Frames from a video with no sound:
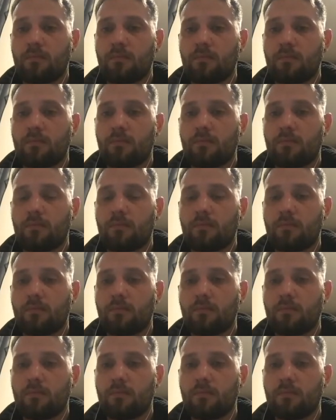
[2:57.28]

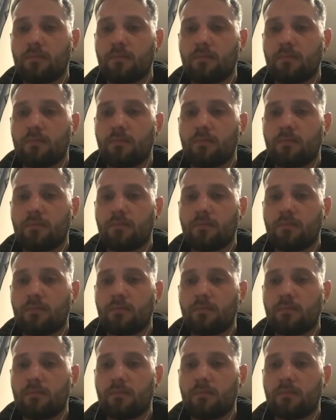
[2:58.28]

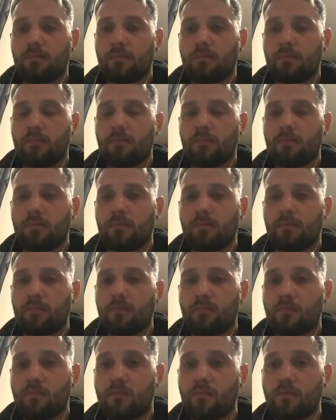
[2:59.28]

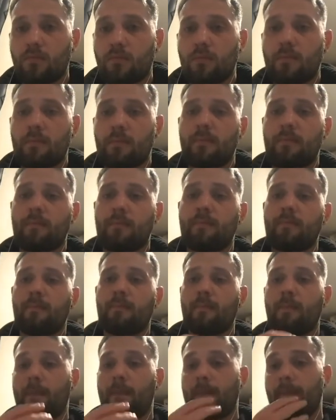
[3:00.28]

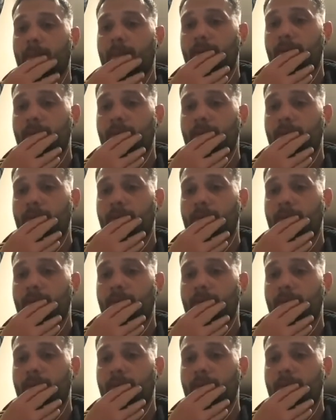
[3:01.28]
This person isn't speaking.